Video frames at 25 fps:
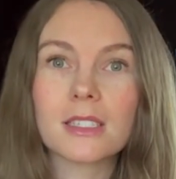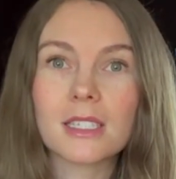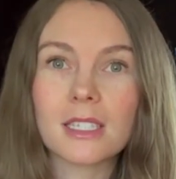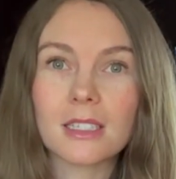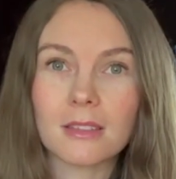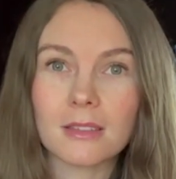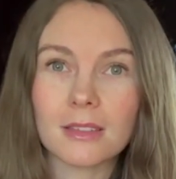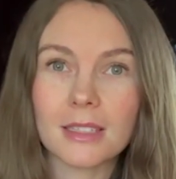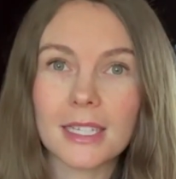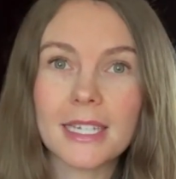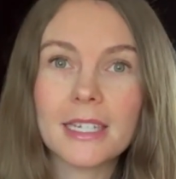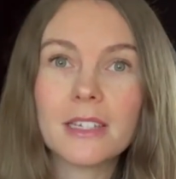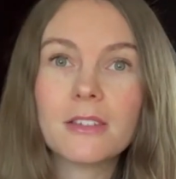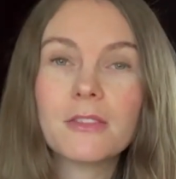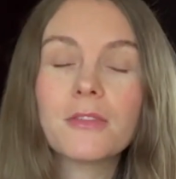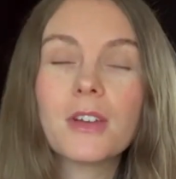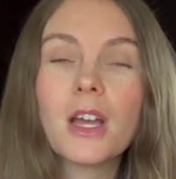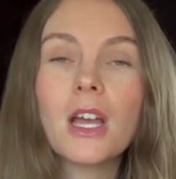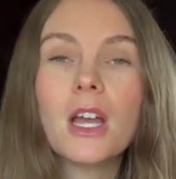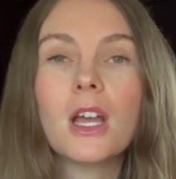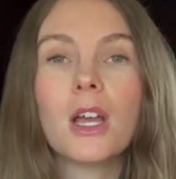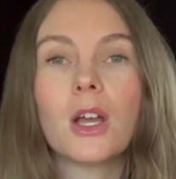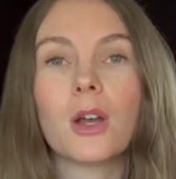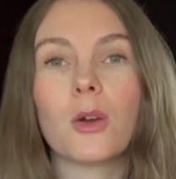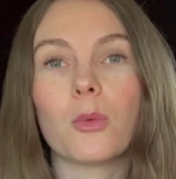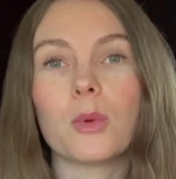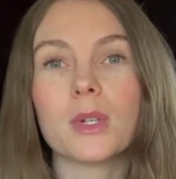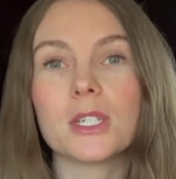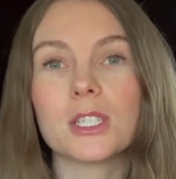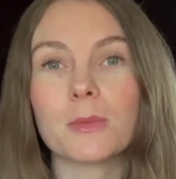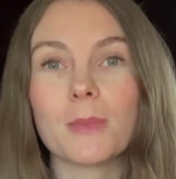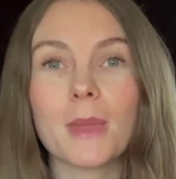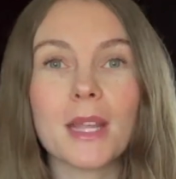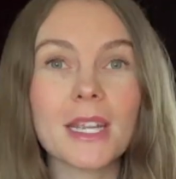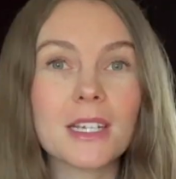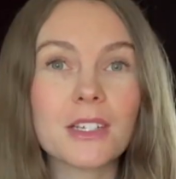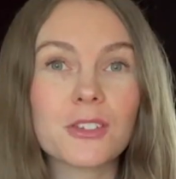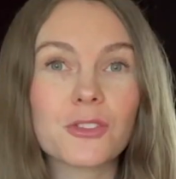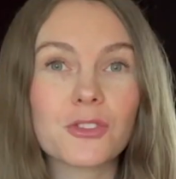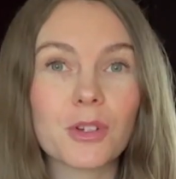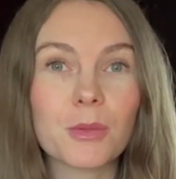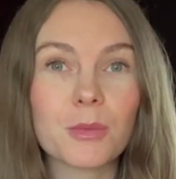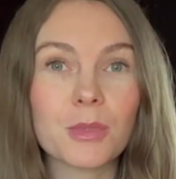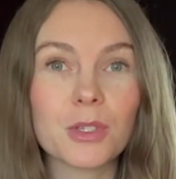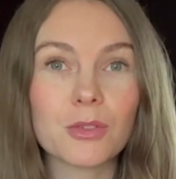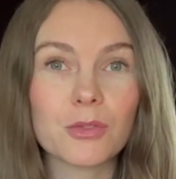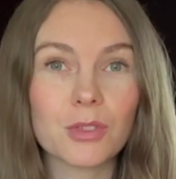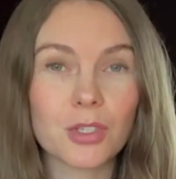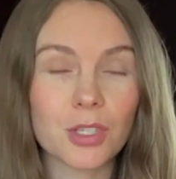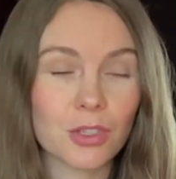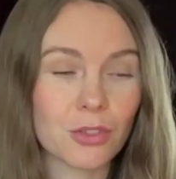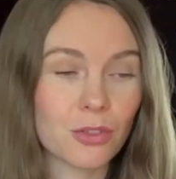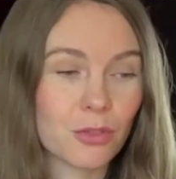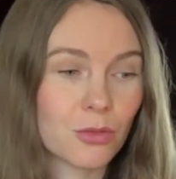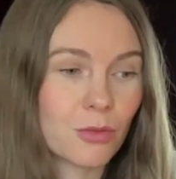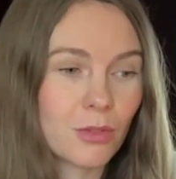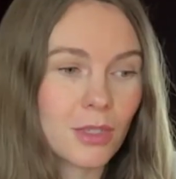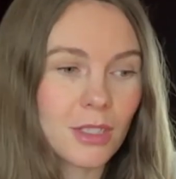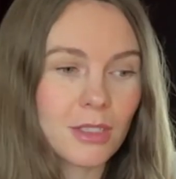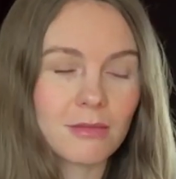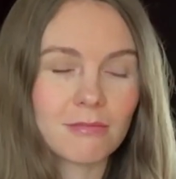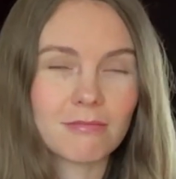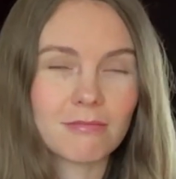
to live, which may contribute to